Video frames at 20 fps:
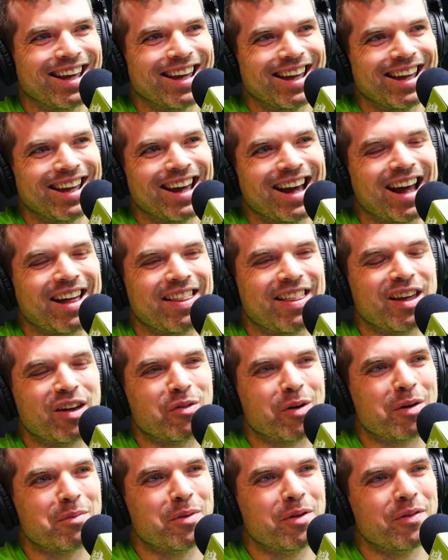I think in
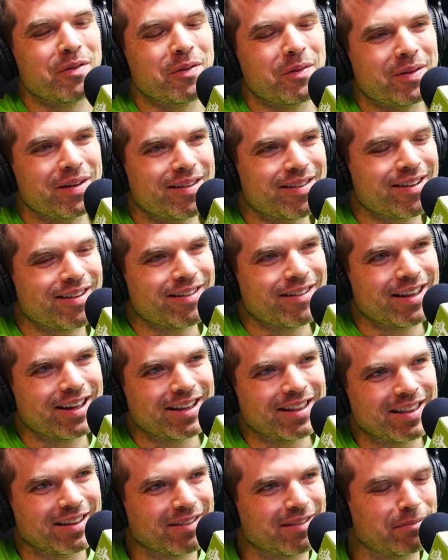one movie we saw like
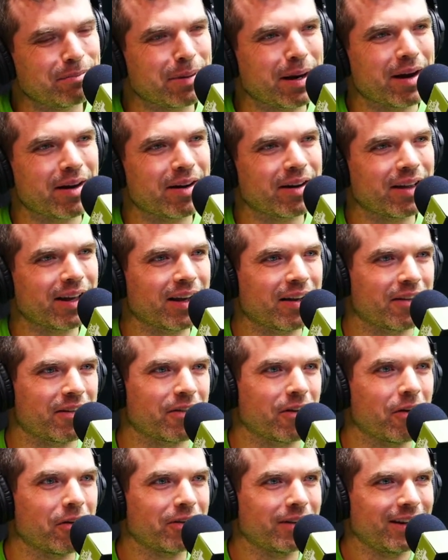the parent like
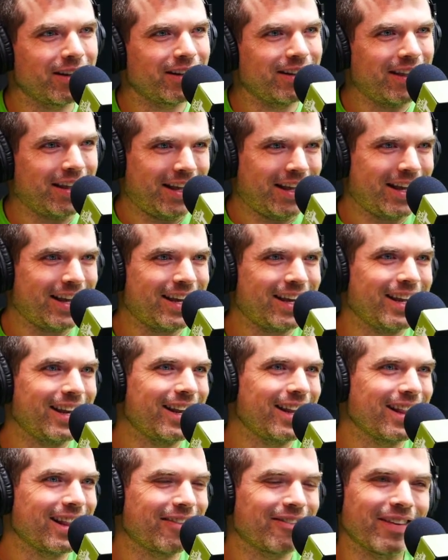assaulted the kid,
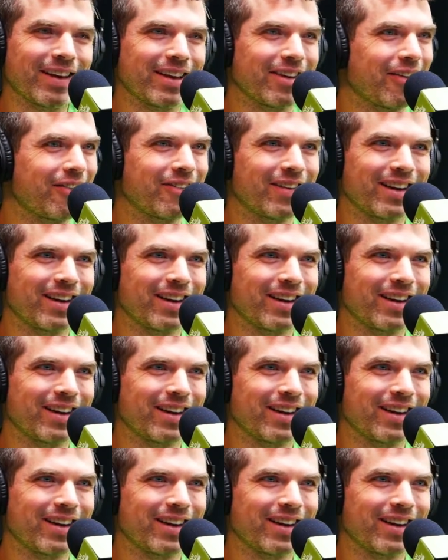and I'm like, oh my god,